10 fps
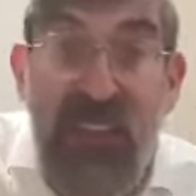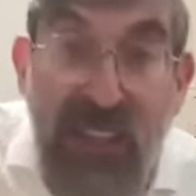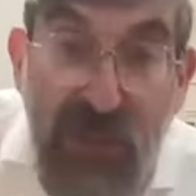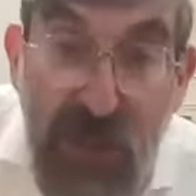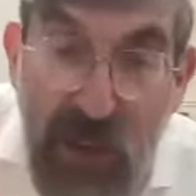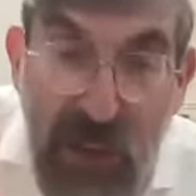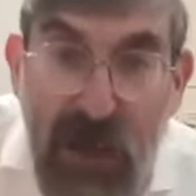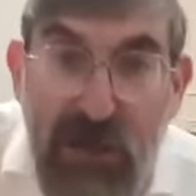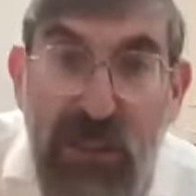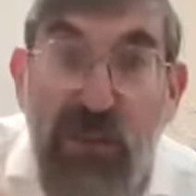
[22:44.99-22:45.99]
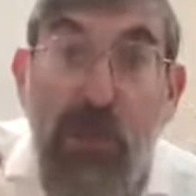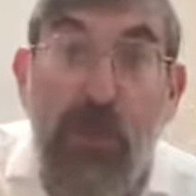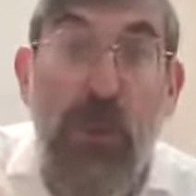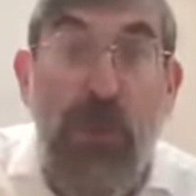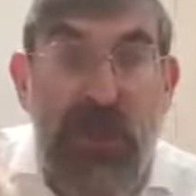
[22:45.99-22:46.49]
That's erisin for the
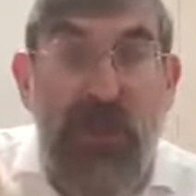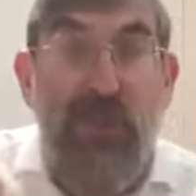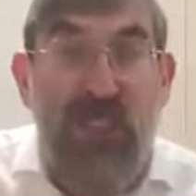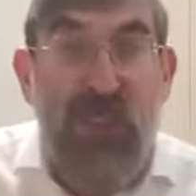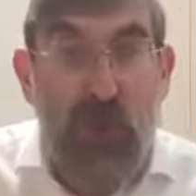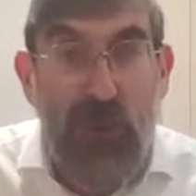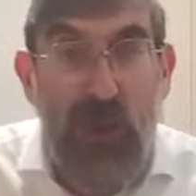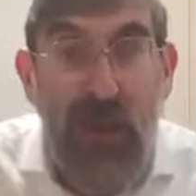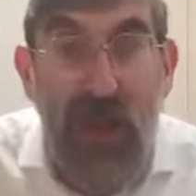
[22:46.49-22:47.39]
purpose of nesuin.